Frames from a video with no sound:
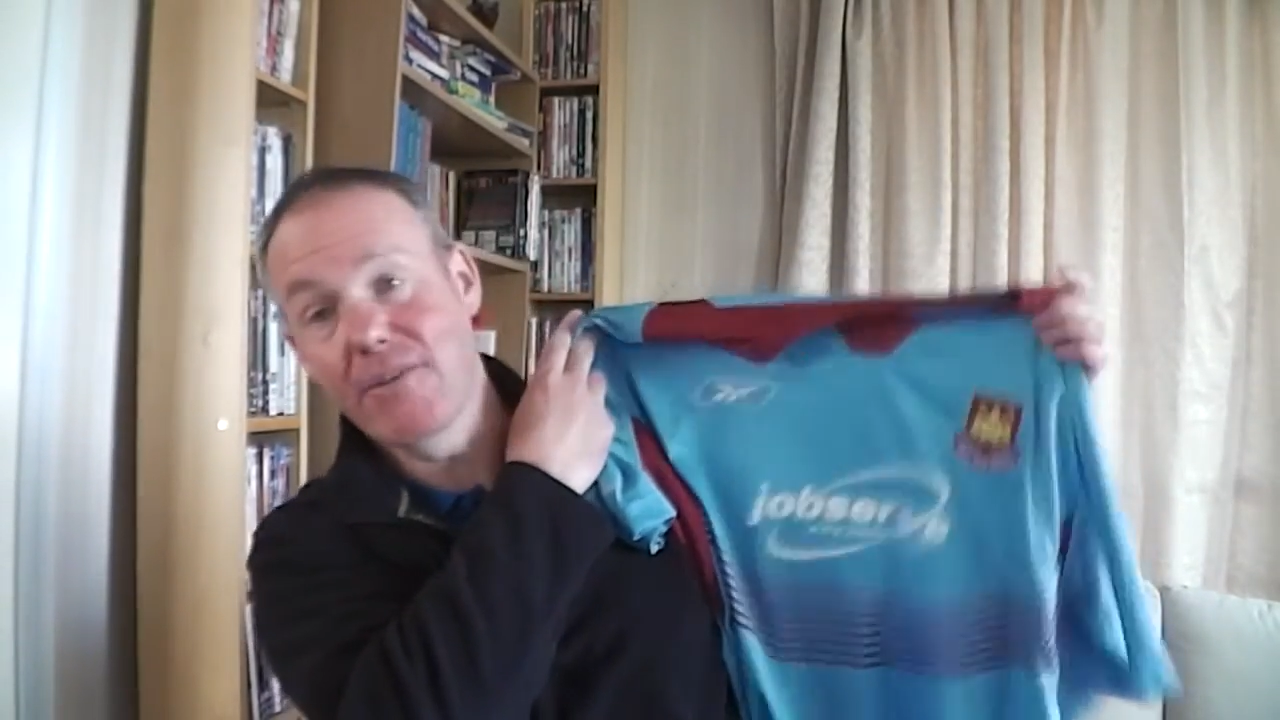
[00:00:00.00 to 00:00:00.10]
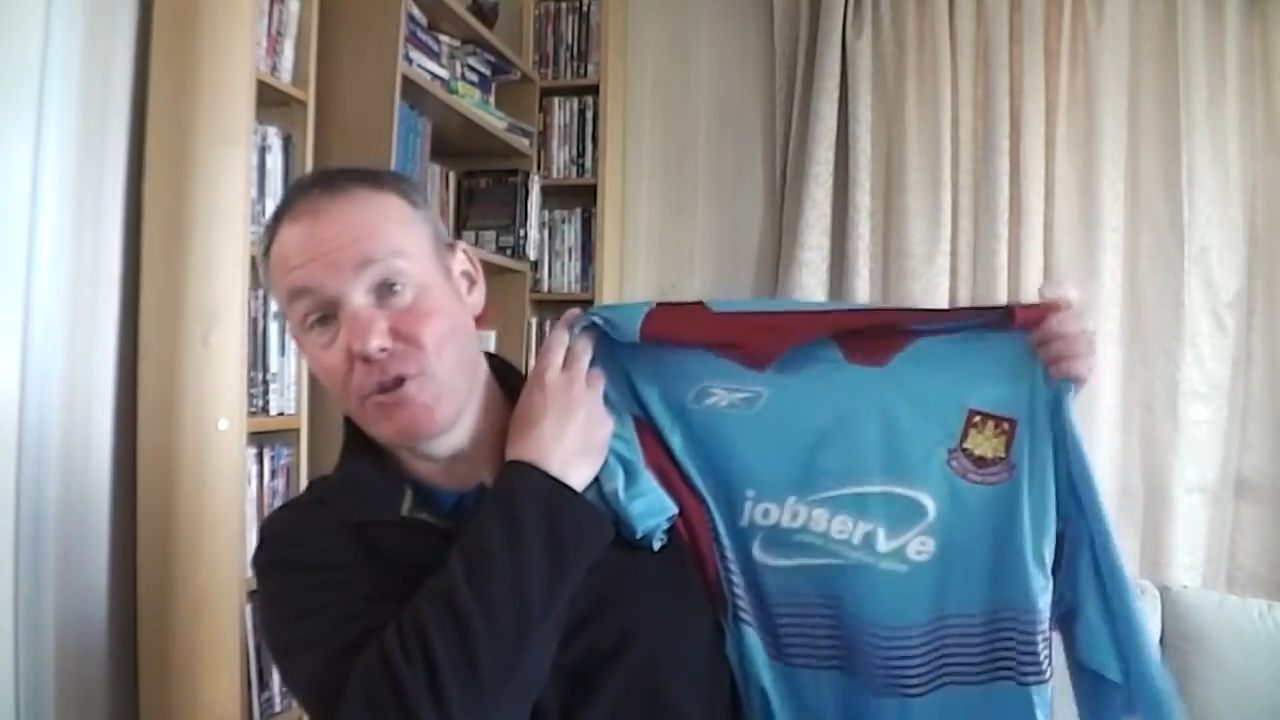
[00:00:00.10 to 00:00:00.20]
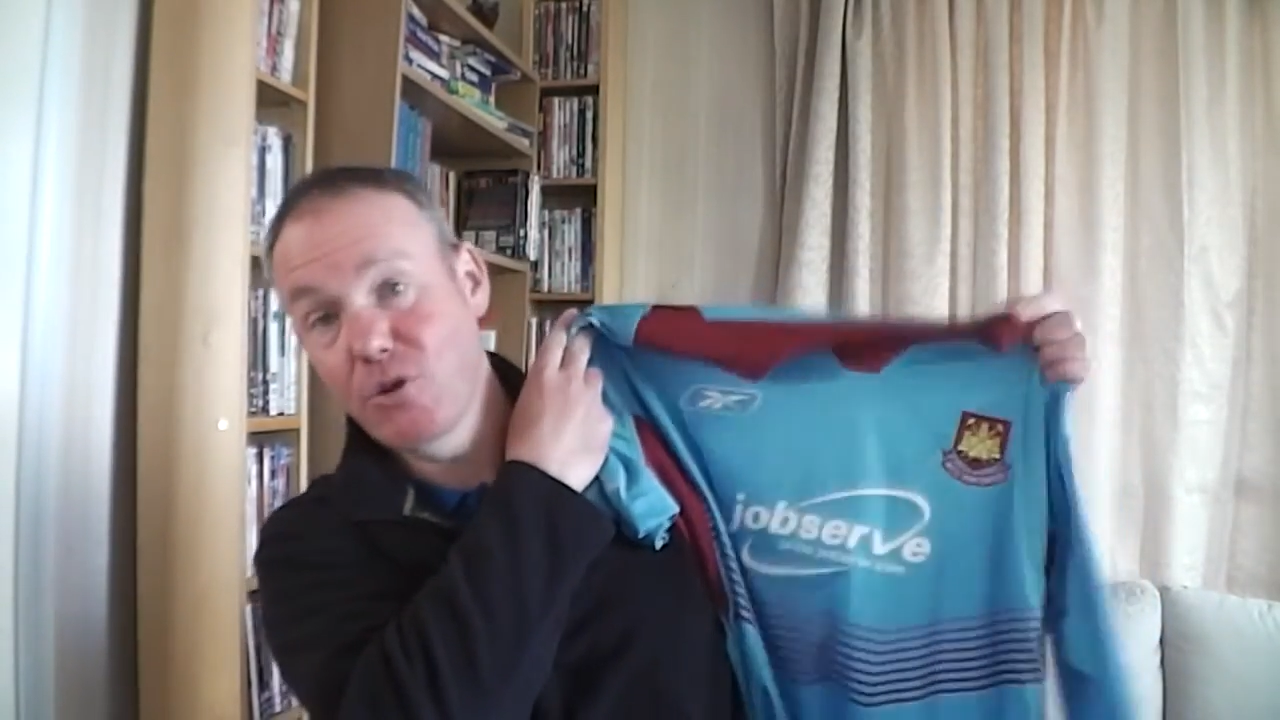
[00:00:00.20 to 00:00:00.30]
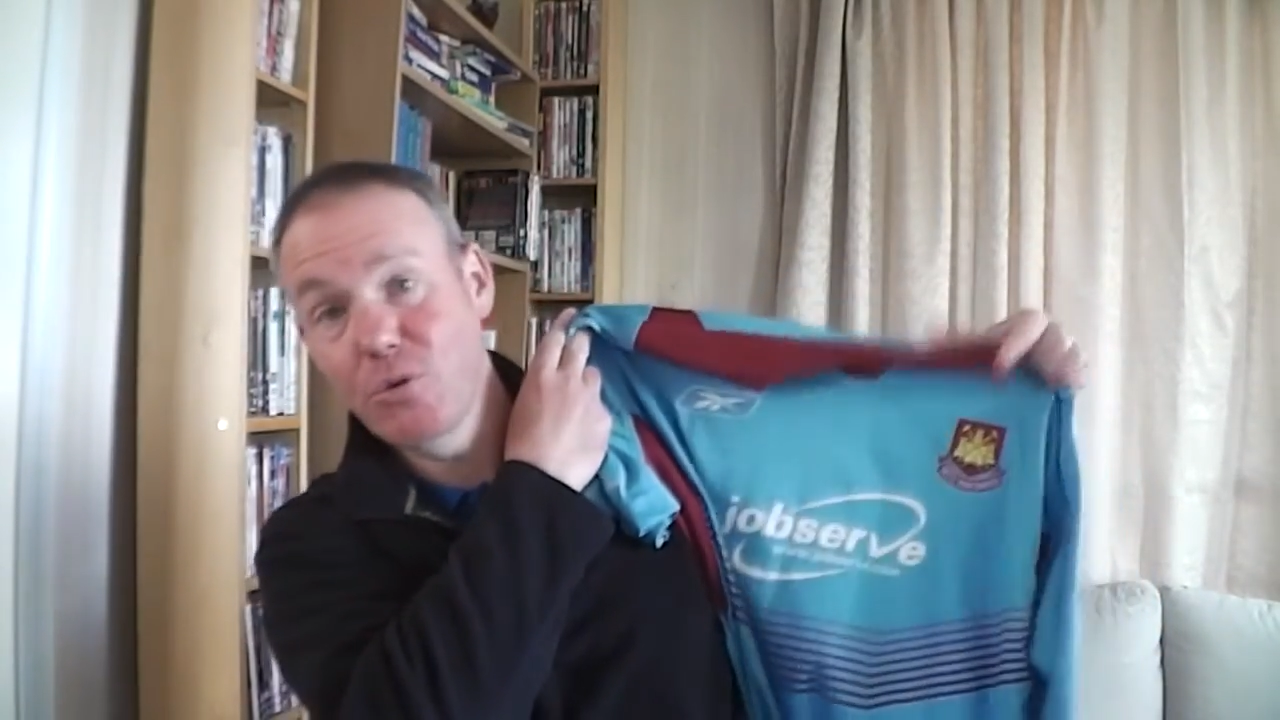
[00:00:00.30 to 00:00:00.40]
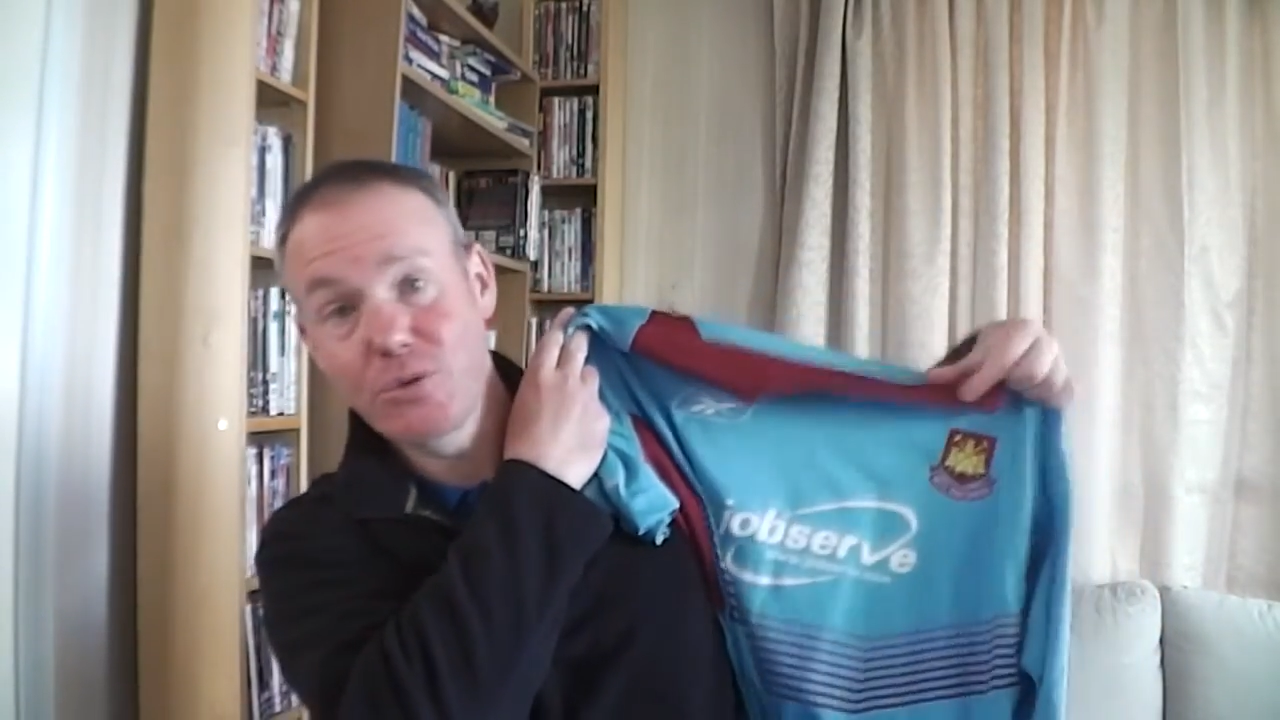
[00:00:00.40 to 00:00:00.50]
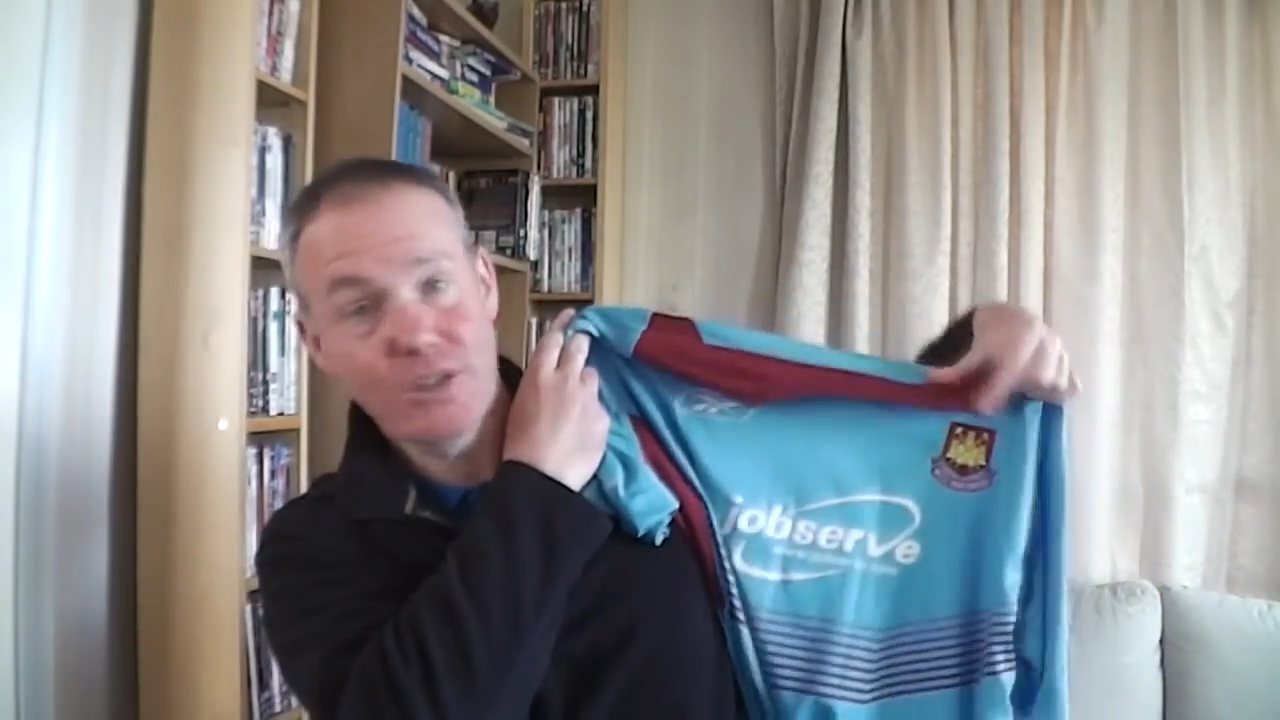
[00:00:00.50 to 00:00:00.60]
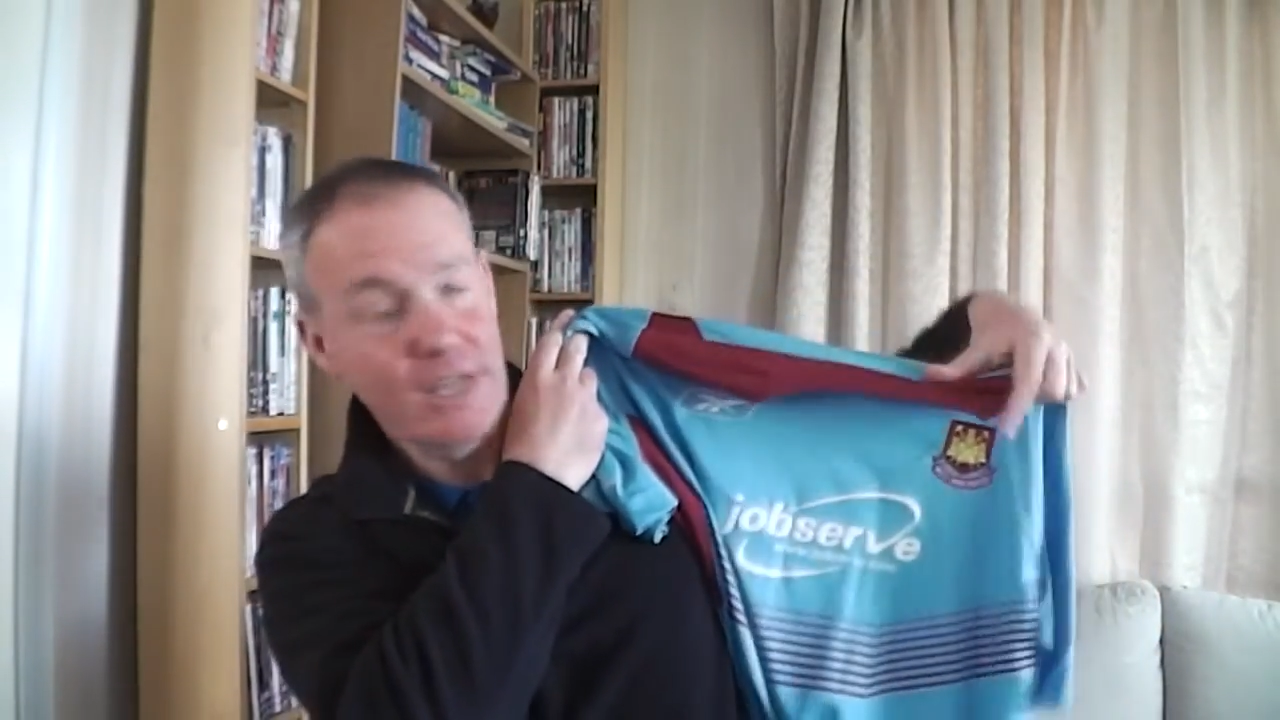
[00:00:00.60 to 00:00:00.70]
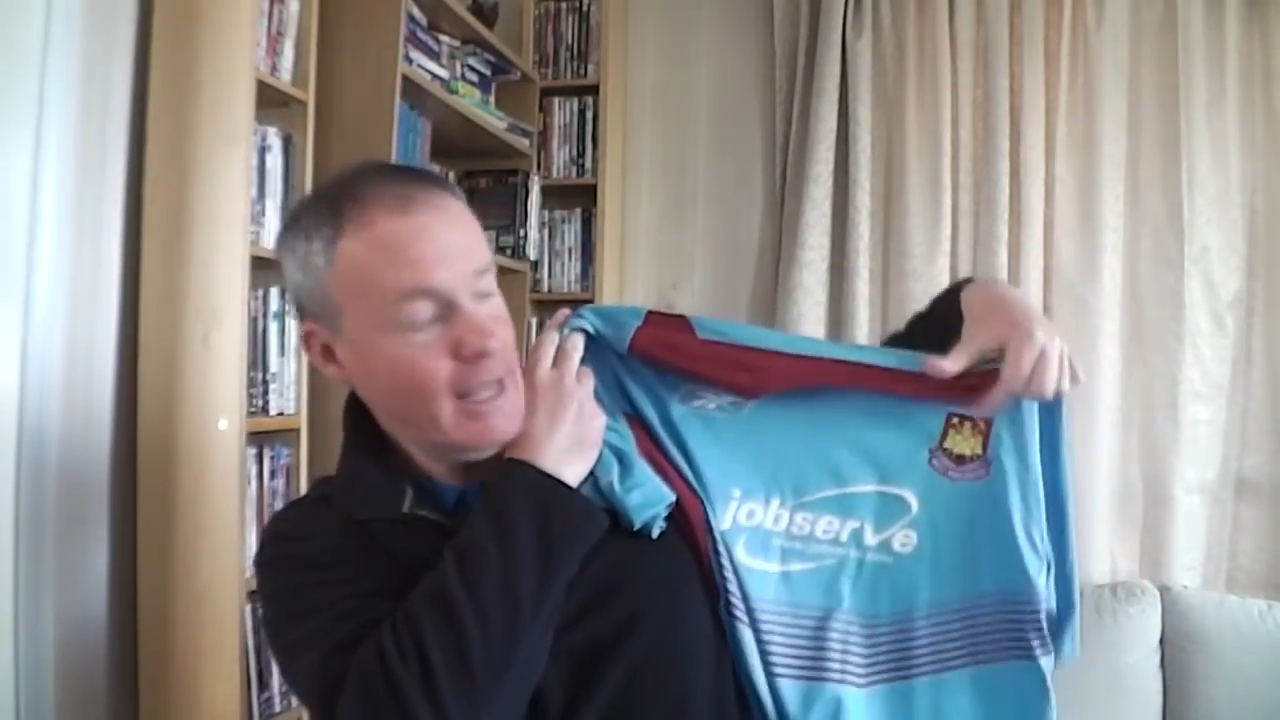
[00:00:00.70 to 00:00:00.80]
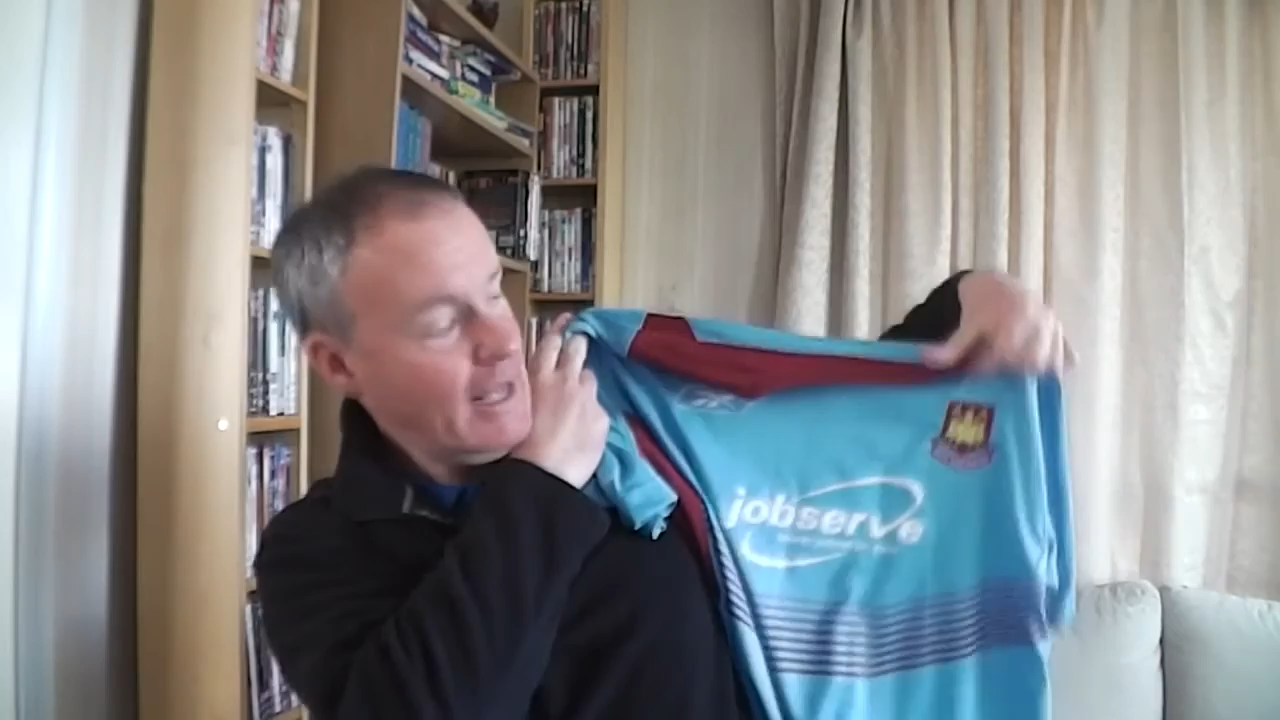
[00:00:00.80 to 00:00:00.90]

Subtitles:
of course.